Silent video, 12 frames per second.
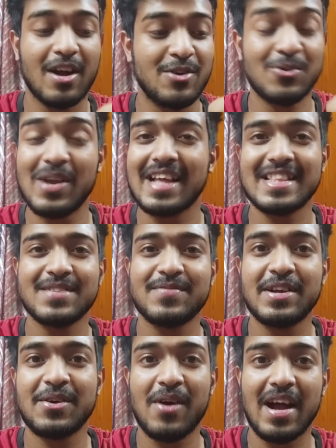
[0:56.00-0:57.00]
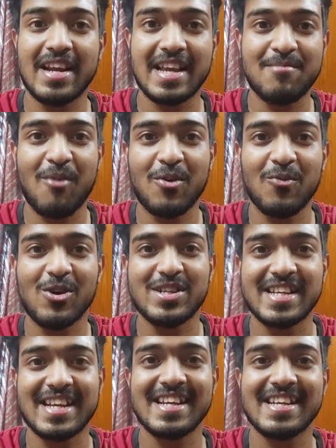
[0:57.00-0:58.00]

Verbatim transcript: do like this video and keep on watching.